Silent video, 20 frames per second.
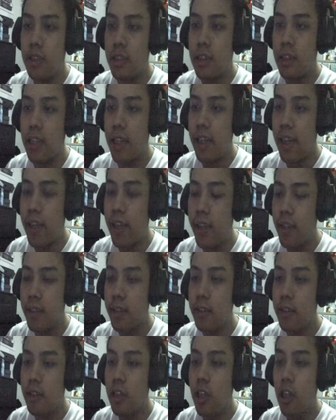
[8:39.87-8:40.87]
and
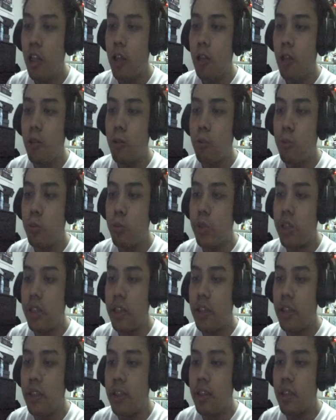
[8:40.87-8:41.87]

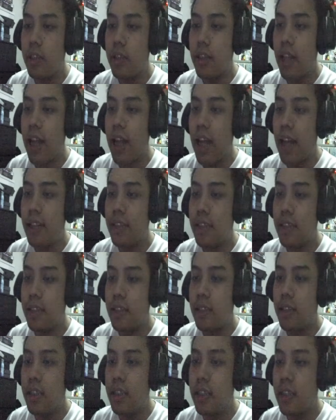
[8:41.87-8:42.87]
we
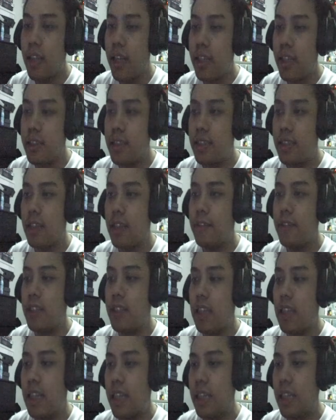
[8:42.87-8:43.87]
added the
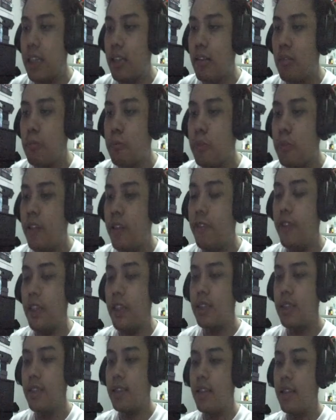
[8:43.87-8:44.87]
978
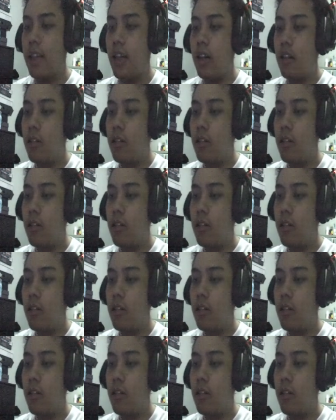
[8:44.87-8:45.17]
prefix. Now